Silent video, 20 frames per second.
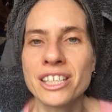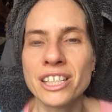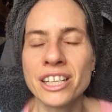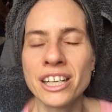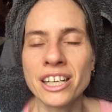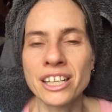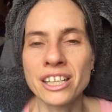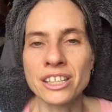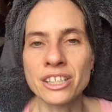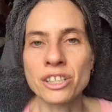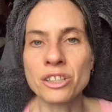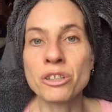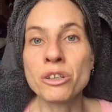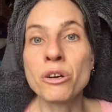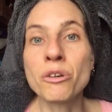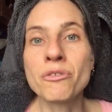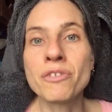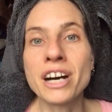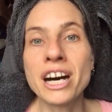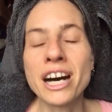
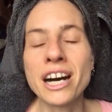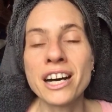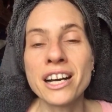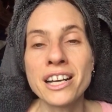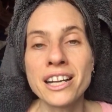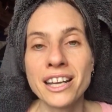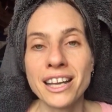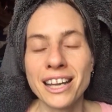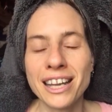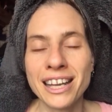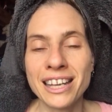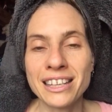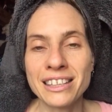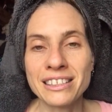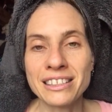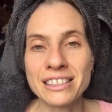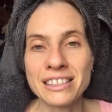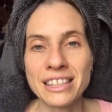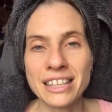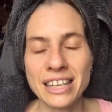Yehovah,
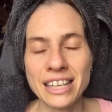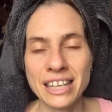and